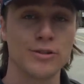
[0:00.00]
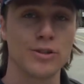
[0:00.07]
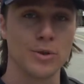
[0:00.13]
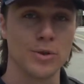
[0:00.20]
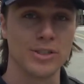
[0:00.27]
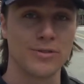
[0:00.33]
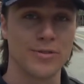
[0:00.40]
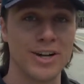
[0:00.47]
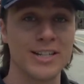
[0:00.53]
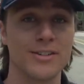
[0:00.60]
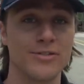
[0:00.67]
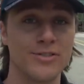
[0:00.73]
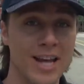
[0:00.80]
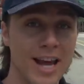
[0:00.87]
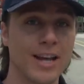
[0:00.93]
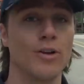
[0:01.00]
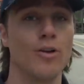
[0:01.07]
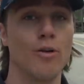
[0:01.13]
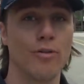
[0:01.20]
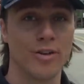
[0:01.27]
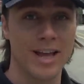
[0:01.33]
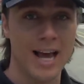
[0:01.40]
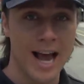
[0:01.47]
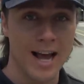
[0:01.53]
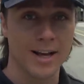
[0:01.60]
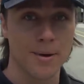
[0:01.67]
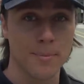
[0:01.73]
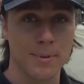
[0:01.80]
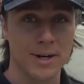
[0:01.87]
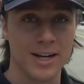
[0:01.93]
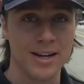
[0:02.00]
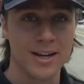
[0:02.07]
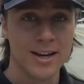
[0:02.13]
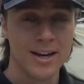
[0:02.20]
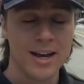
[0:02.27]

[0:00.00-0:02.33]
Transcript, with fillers: So his friends have taken over the hat company,